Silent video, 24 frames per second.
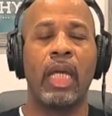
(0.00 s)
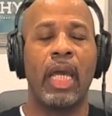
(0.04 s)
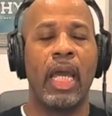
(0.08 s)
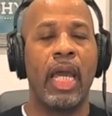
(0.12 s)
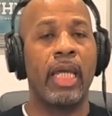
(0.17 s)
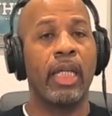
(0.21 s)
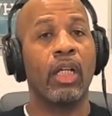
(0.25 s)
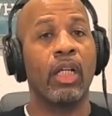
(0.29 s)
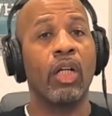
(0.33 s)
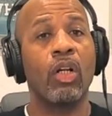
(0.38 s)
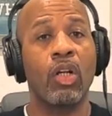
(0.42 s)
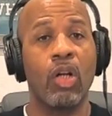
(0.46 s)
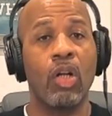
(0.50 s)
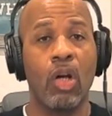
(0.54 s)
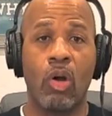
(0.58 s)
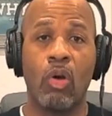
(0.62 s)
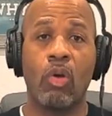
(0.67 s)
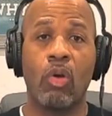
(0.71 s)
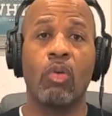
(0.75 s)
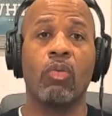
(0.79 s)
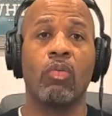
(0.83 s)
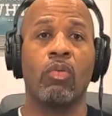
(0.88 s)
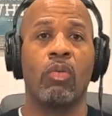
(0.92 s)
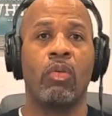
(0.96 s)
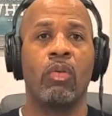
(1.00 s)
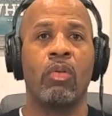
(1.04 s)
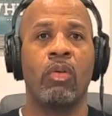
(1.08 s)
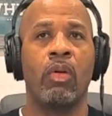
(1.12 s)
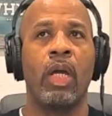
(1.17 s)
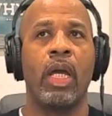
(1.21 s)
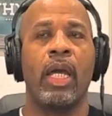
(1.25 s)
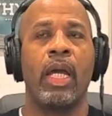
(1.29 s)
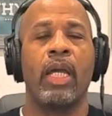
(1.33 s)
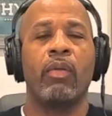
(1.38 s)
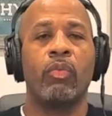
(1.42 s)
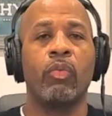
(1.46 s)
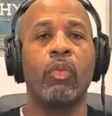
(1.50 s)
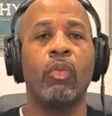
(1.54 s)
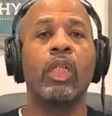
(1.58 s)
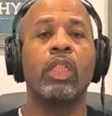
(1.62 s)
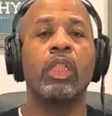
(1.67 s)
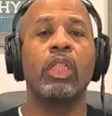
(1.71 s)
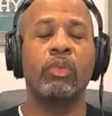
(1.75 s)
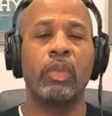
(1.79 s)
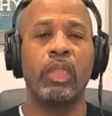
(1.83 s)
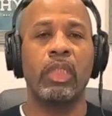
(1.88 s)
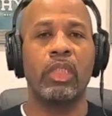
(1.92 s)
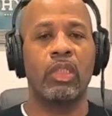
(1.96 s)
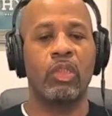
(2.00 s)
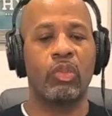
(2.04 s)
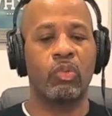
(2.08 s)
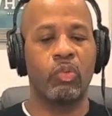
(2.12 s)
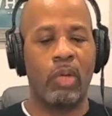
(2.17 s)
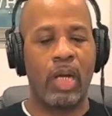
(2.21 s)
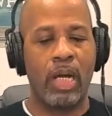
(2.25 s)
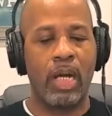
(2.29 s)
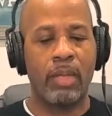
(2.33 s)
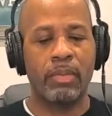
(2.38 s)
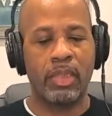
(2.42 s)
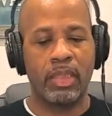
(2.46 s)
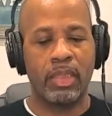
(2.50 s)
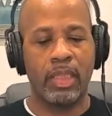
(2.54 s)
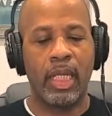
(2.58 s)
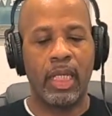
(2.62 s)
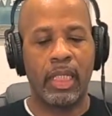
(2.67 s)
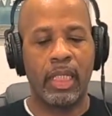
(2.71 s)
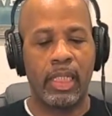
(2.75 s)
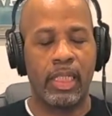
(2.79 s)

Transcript: and go. And one of the reasons why I'm saying